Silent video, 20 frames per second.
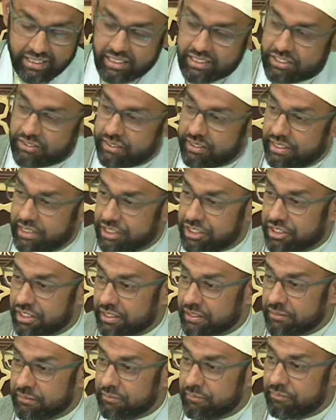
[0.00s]

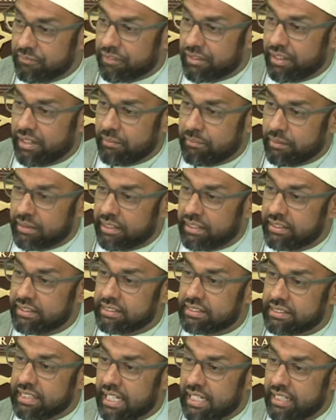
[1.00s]
tradition, but
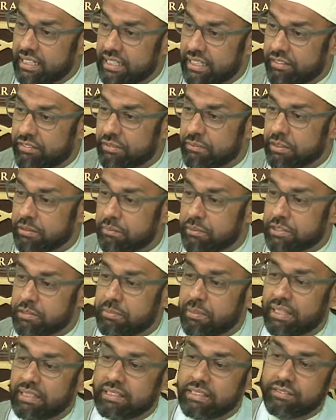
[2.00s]
understanding it from the
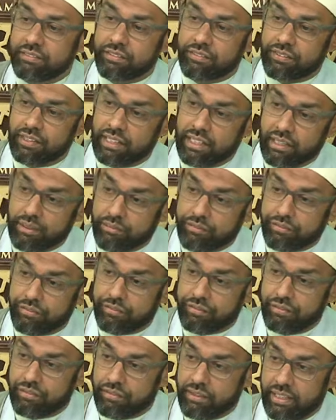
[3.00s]
perspective of
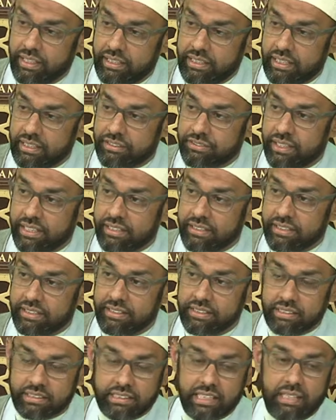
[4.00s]
love, right? And try to
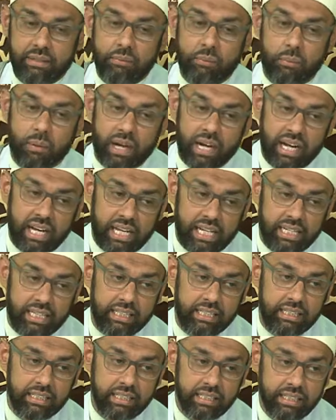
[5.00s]
understand
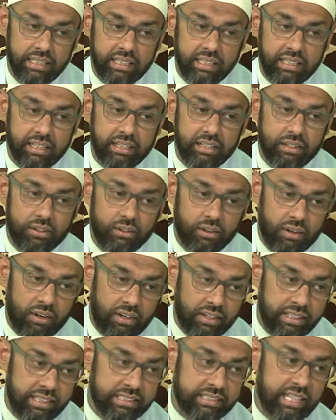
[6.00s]
why
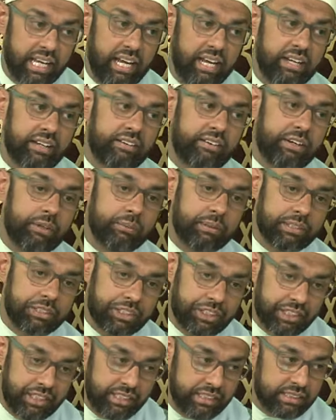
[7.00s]
God is angry when
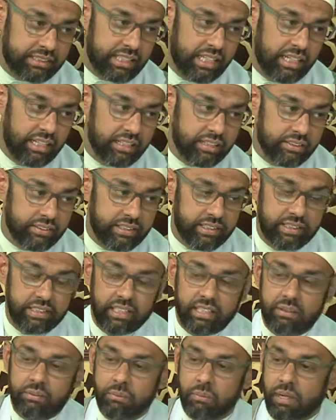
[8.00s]
she is angry,
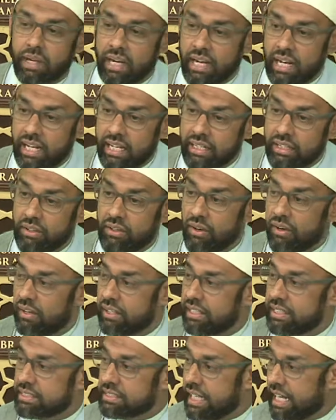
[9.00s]
and why
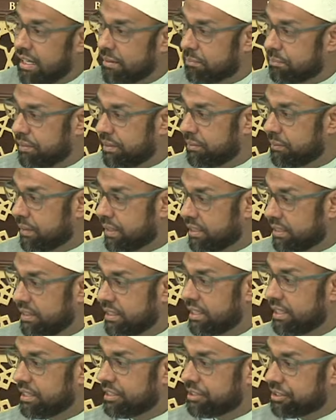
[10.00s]
God is happy when
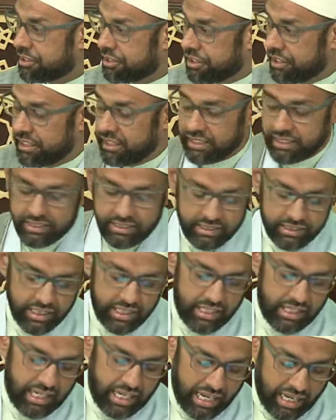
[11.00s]
she is
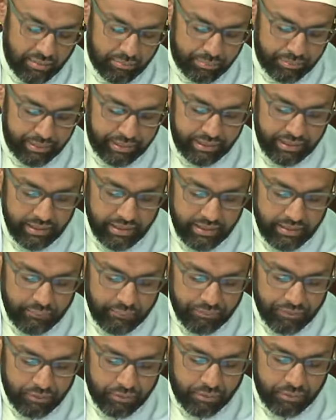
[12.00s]
happy.
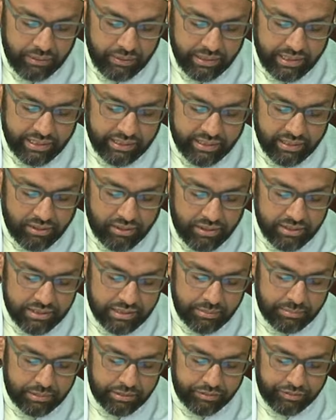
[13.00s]
When we look at the
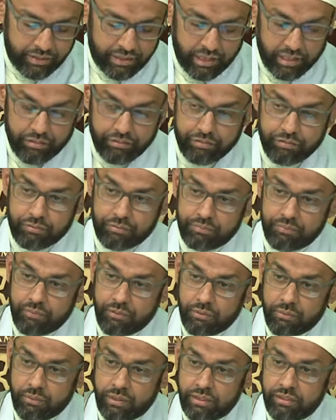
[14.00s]
concept of love,
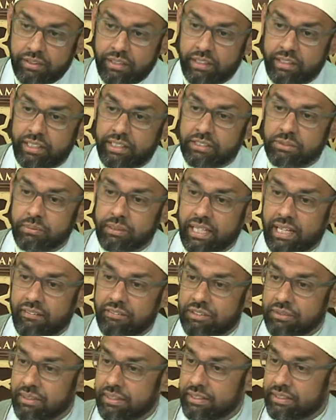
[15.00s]
one of the things we
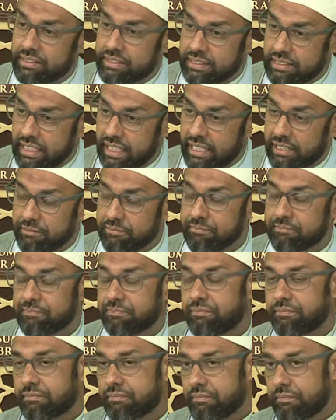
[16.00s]
have to understand
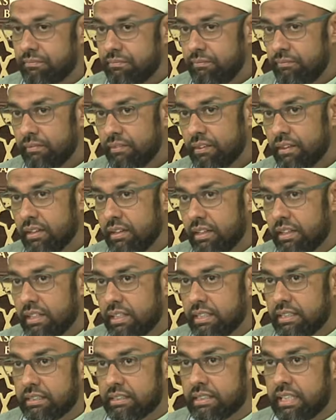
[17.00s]

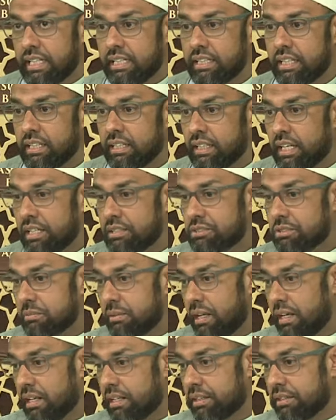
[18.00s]
is that Allah
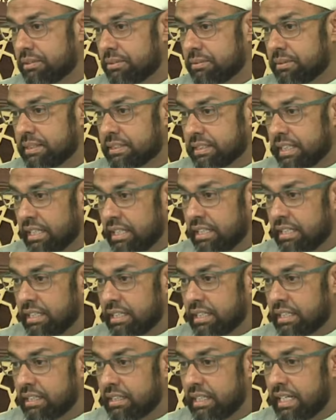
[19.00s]
subhanahu wa
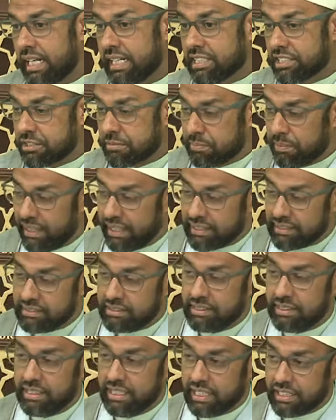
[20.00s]
ta'ala
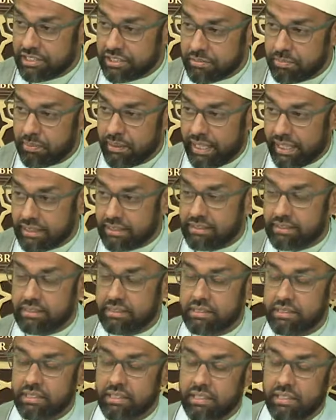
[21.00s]

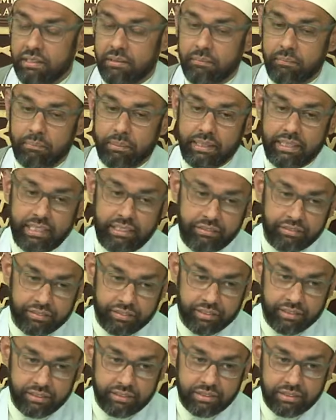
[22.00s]
expects
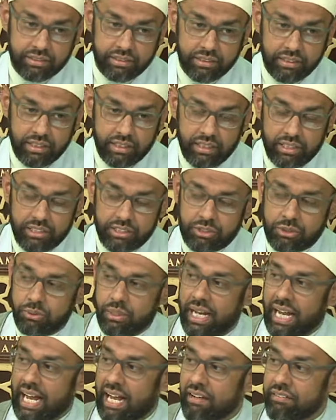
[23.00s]
believers to
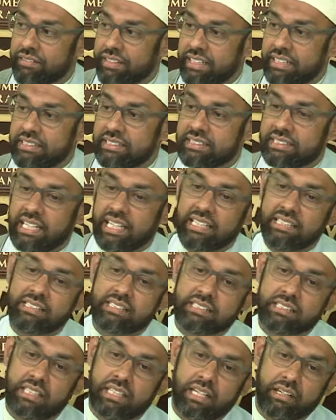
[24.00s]
have
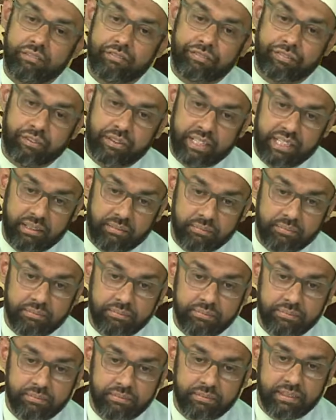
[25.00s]
intense love for Him.
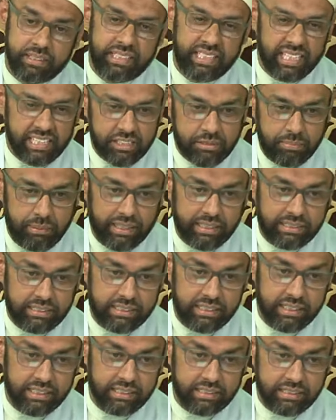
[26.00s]
He expects
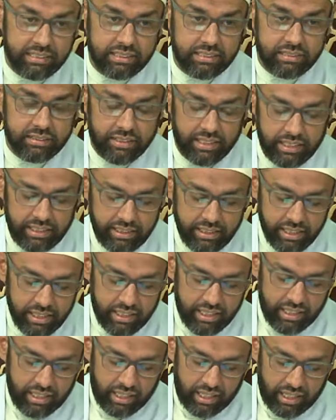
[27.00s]
this, right?
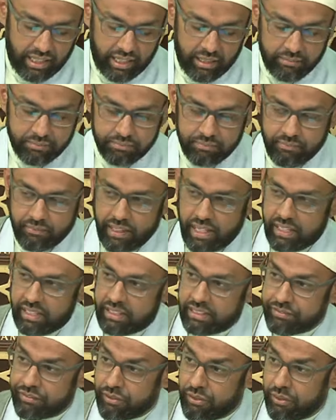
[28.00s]
And
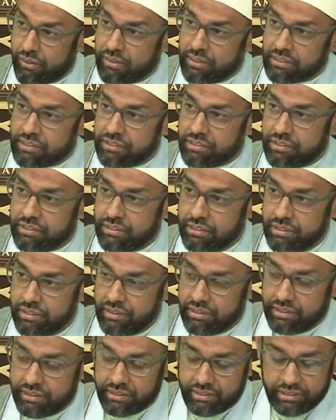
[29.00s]
of course,
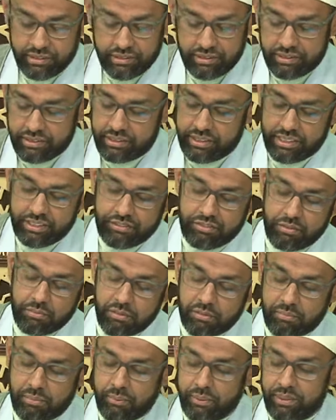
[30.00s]
just from
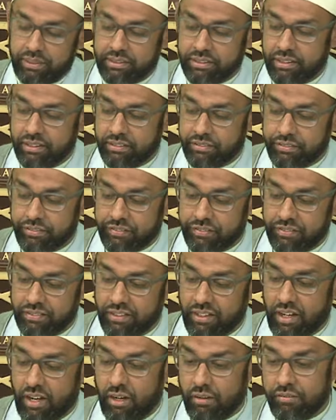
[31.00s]
a point of
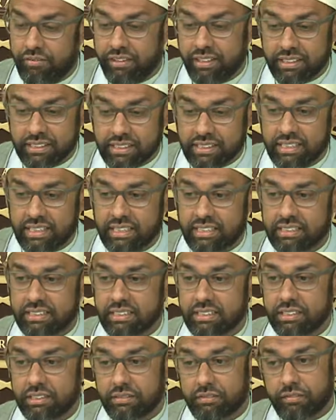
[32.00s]

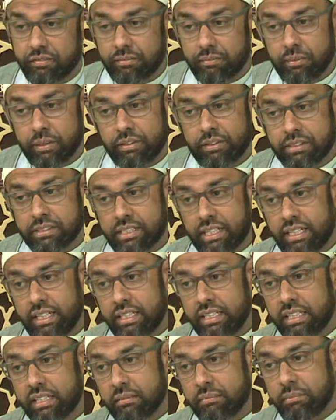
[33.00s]
obviousness, but
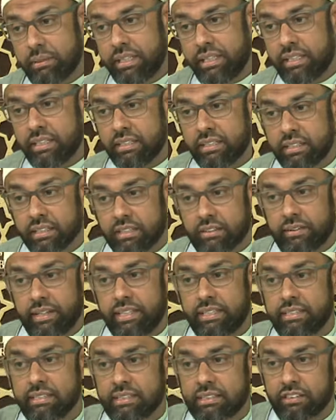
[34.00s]
Sayyida being the
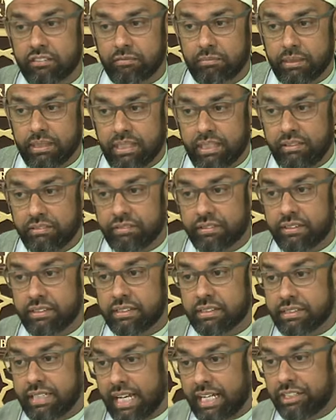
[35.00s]
greatest of
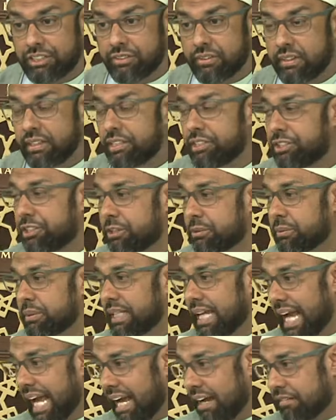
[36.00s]
believers, naturally she would
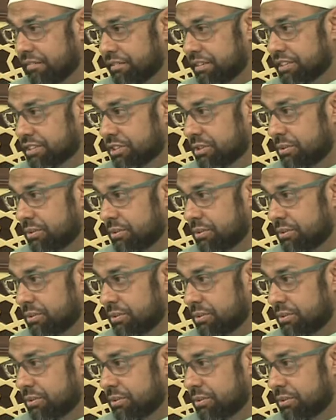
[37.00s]
have this